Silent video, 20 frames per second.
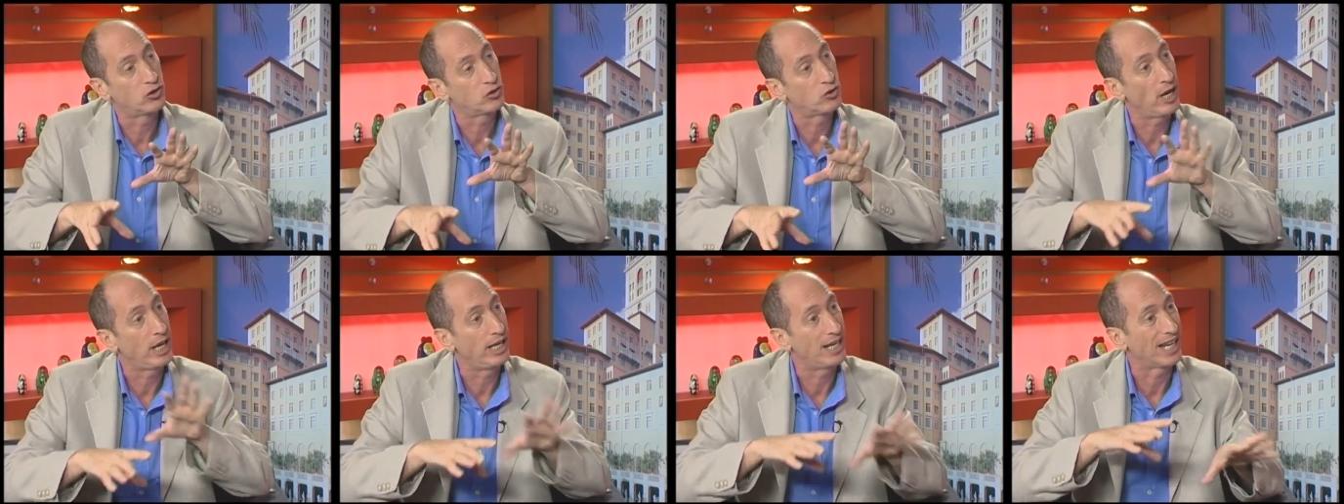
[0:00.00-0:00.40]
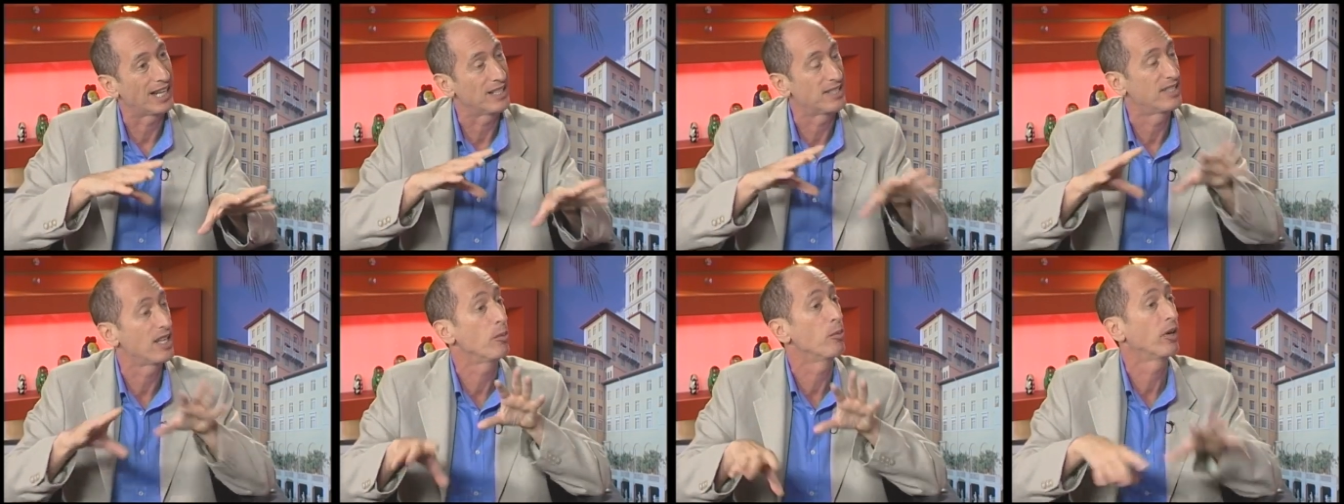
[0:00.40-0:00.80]
like a
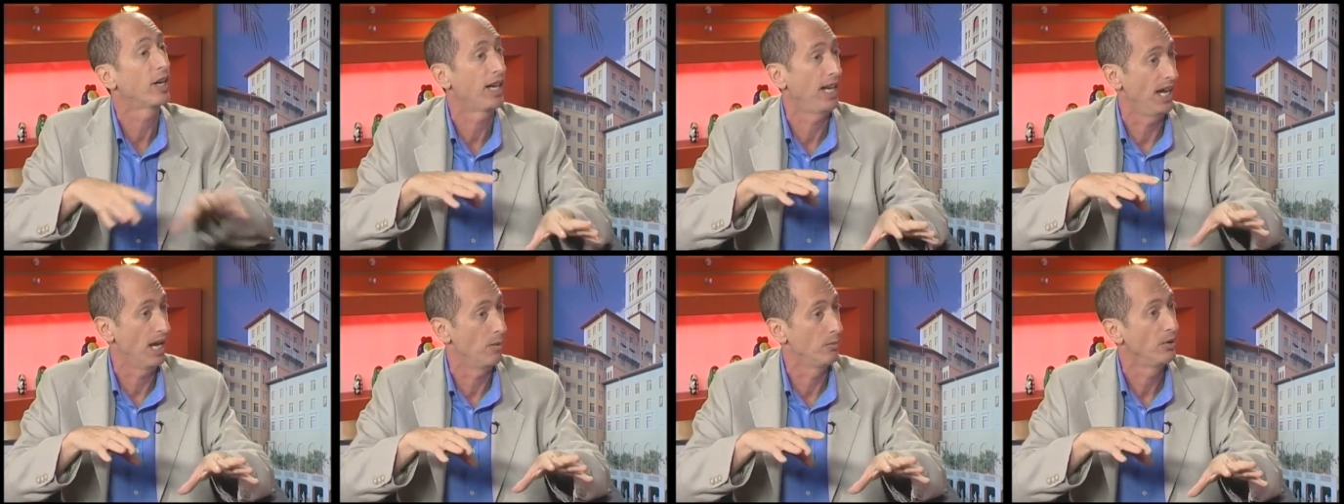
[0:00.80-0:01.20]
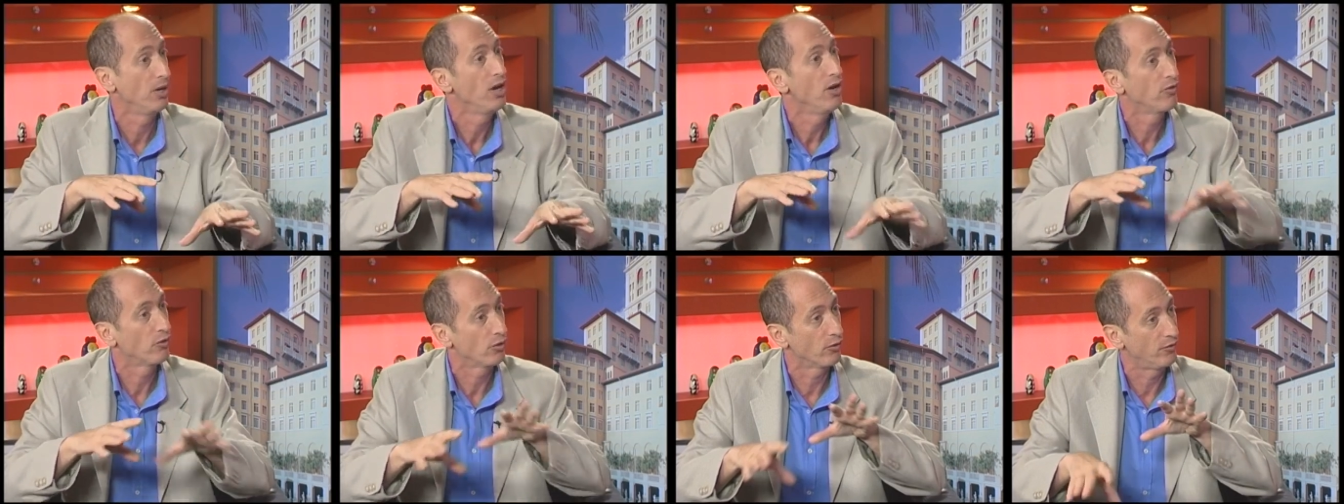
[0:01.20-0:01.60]
summer camp
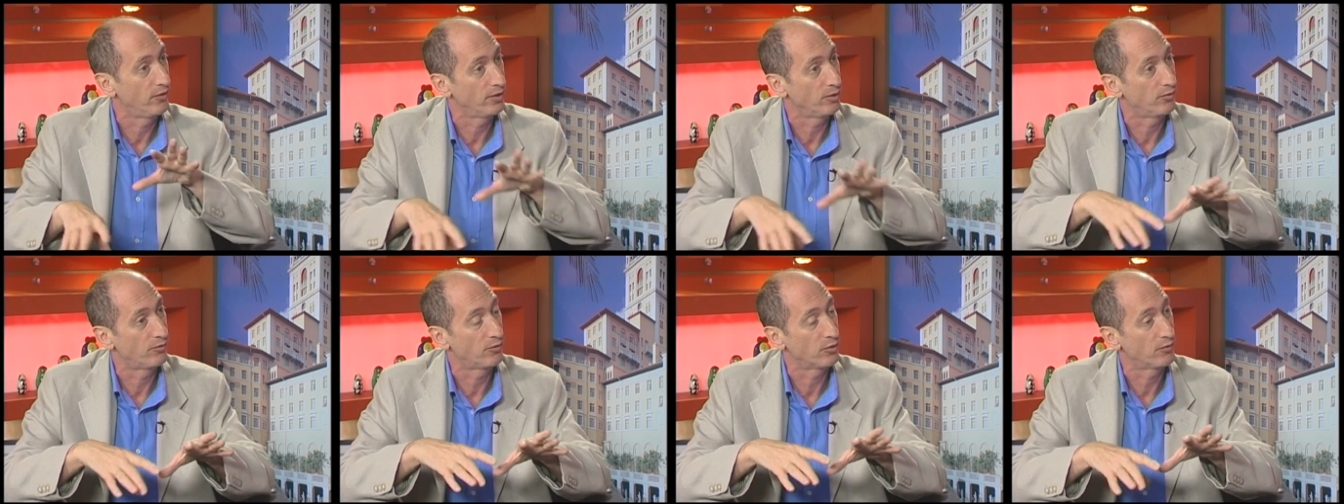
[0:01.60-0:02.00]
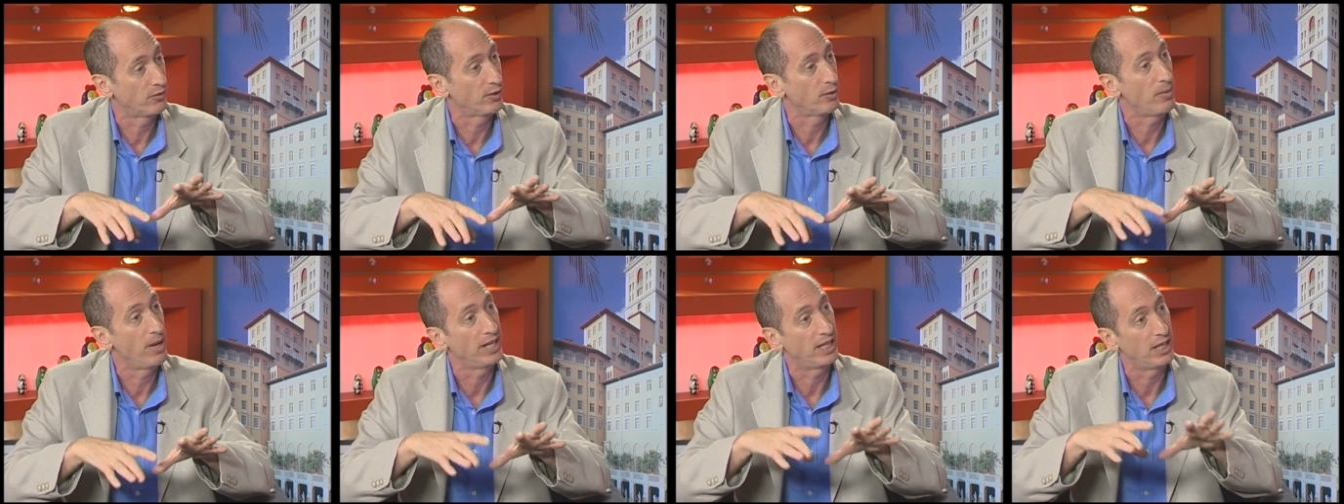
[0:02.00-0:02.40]
for
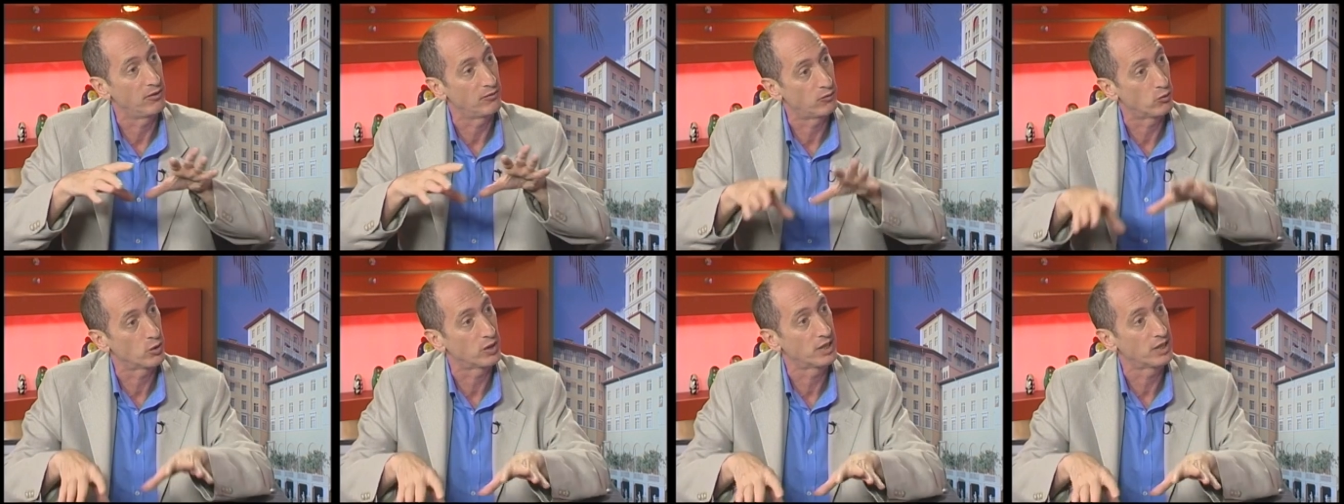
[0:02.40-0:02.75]
filmmaking for